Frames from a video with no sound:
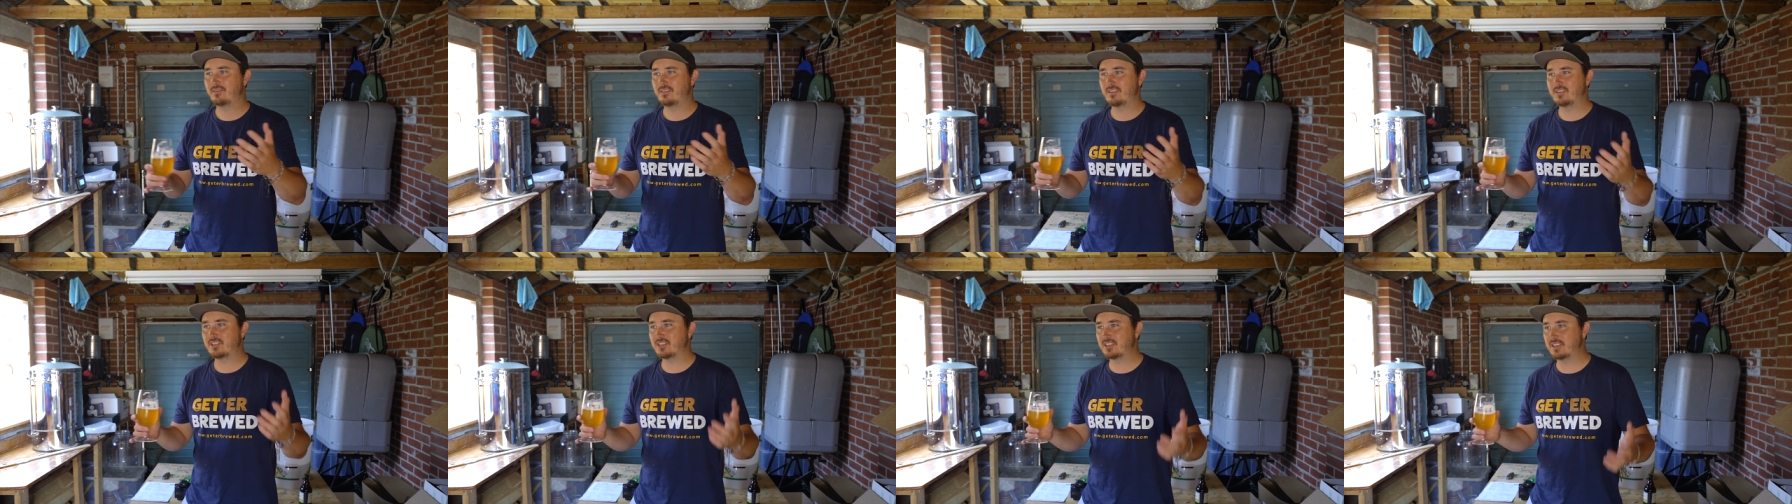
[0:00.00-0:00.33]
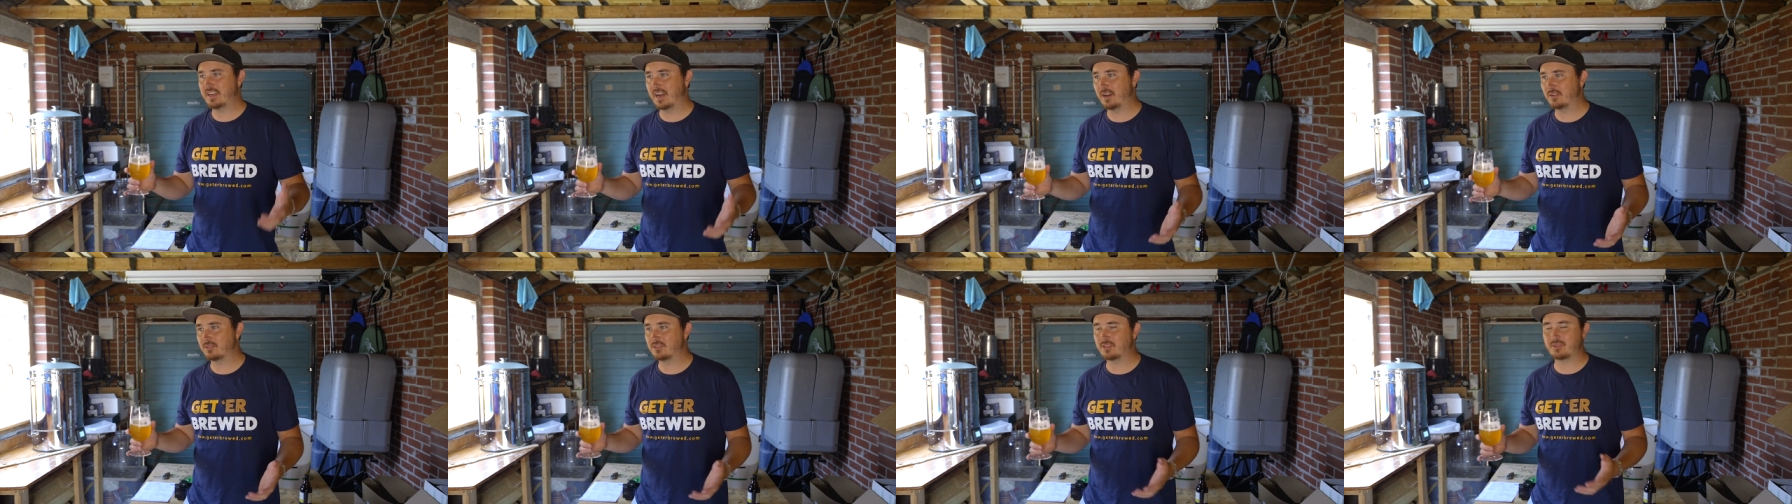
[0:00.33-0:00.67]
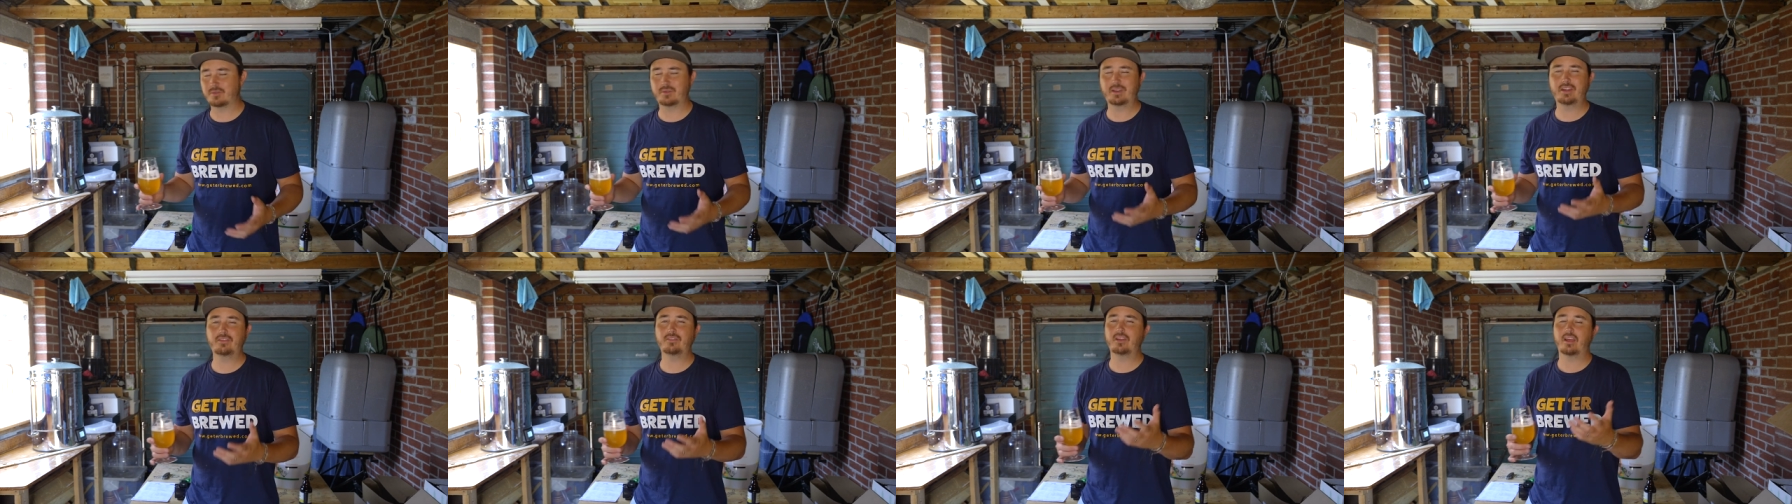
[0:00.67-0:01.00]
stouts or
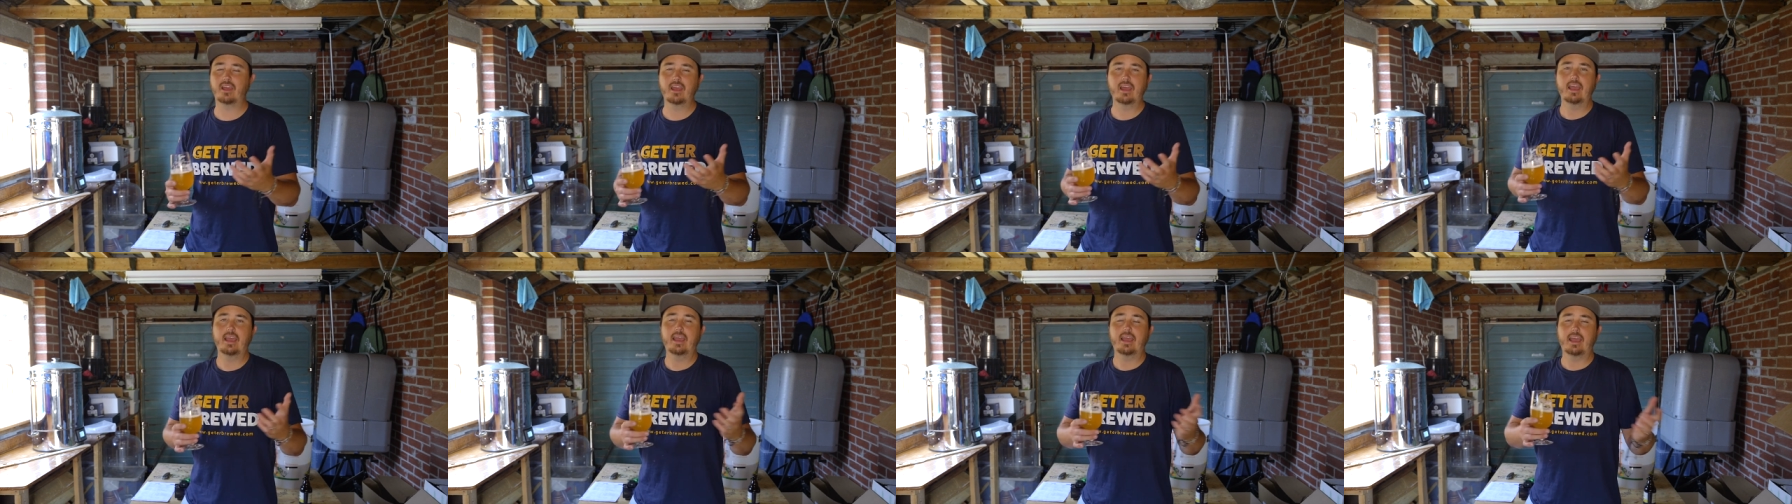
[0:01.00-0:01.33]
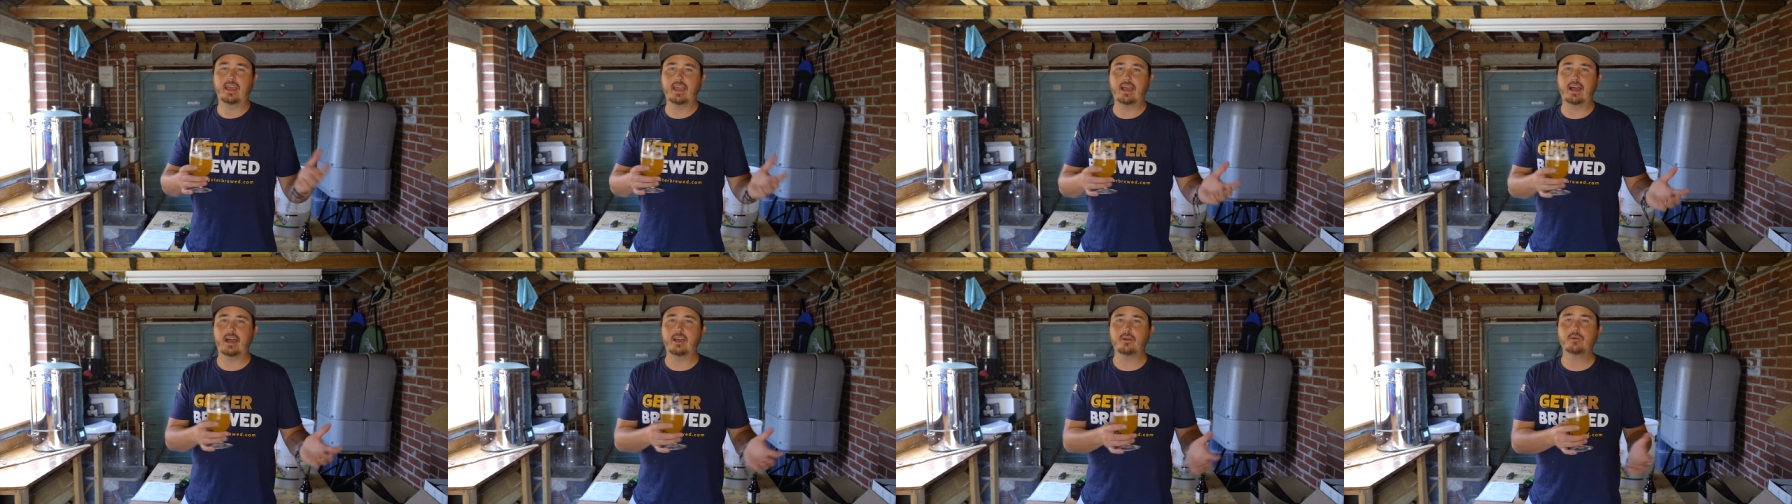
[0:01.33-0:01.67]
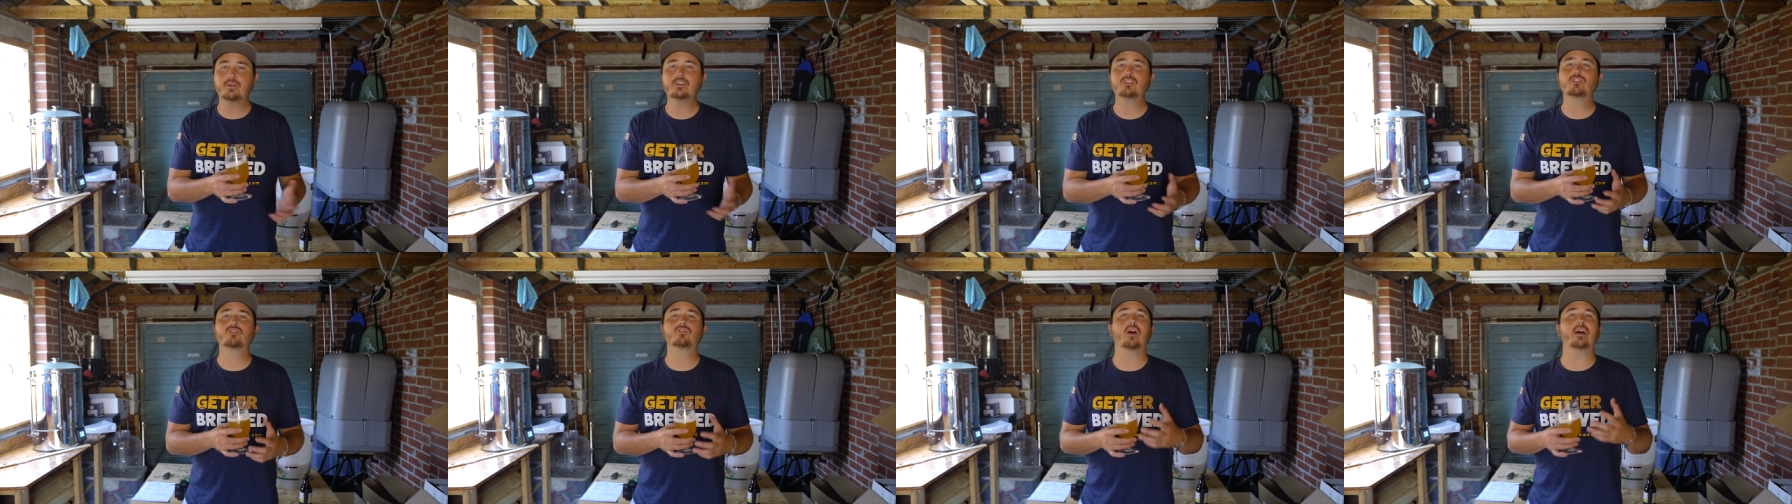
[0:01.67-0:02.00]
whatever, I
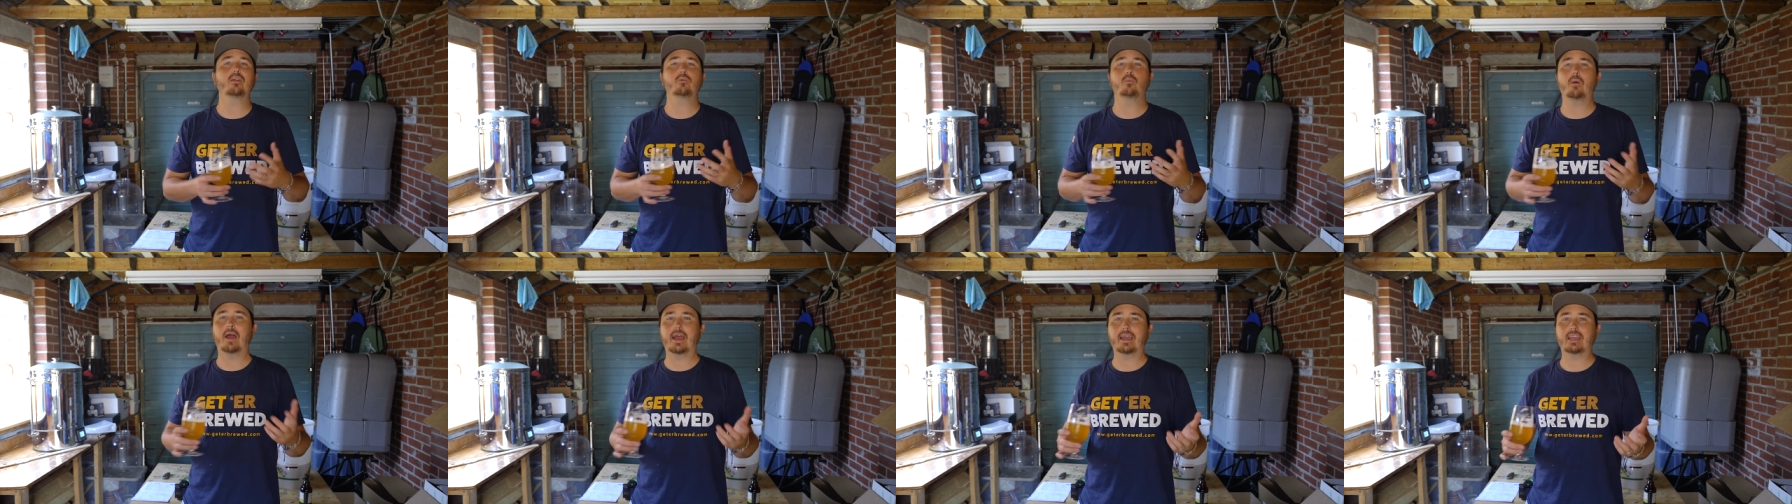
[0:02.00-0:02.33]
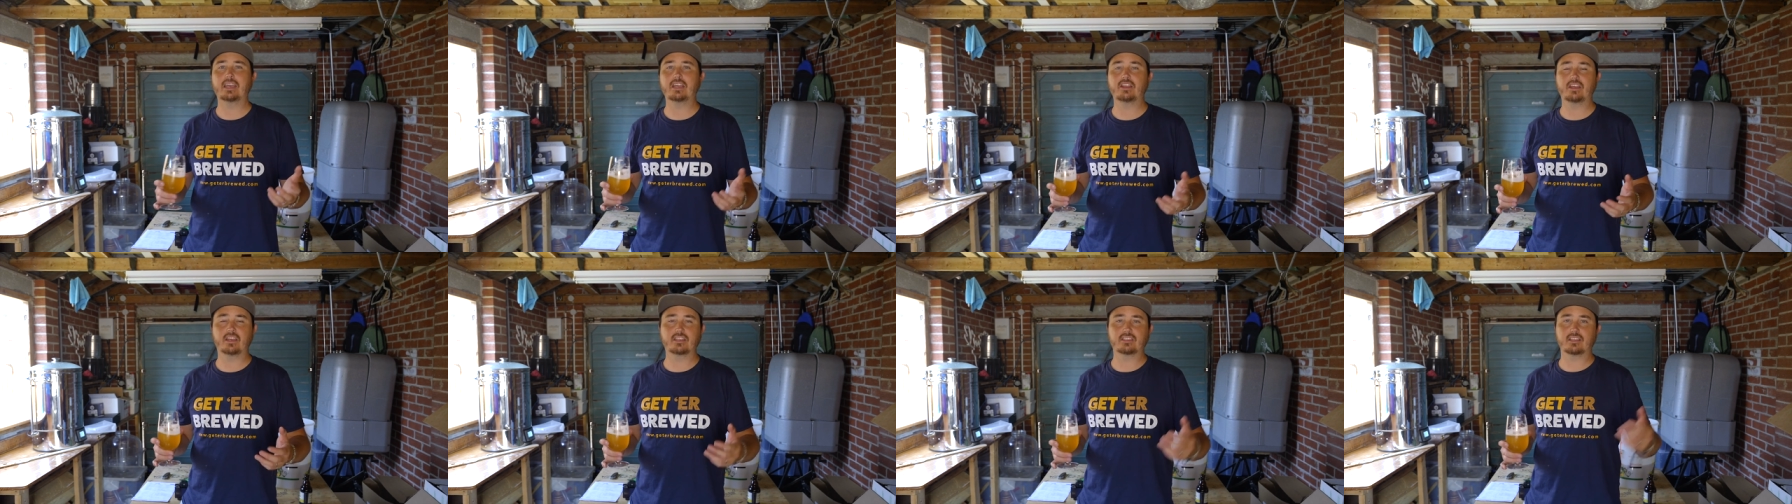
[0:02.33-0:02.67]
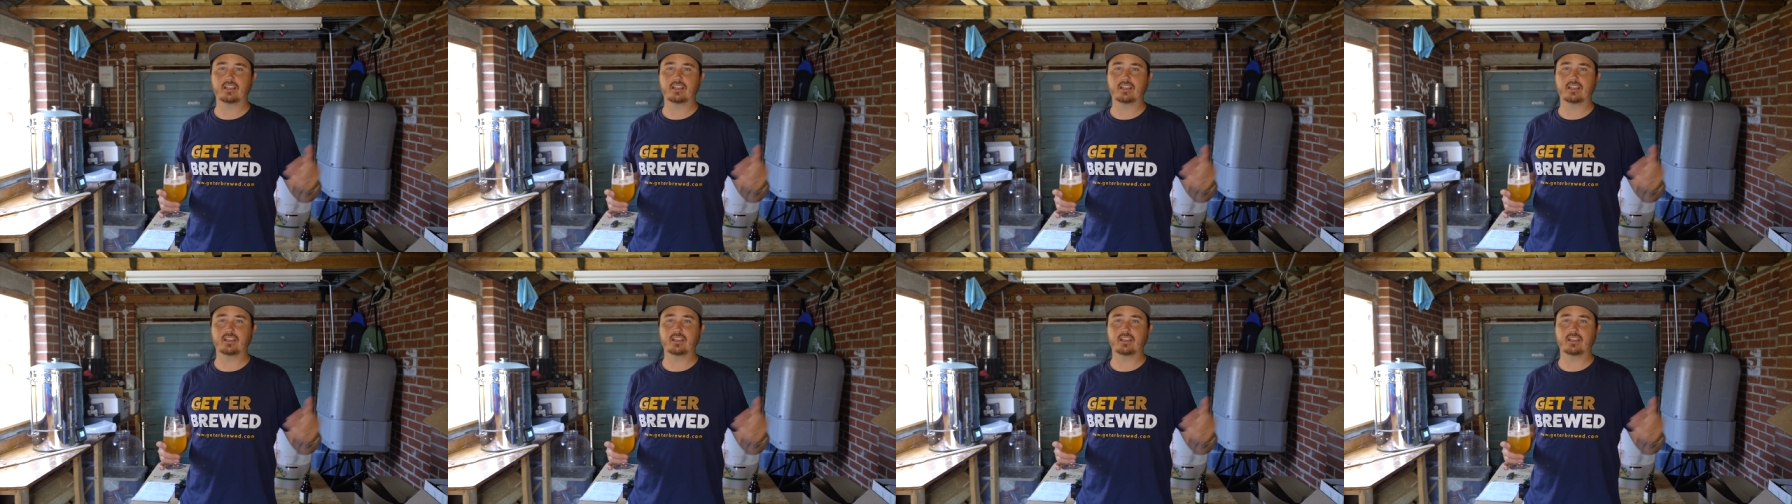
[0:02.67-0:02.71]
always try wacky things.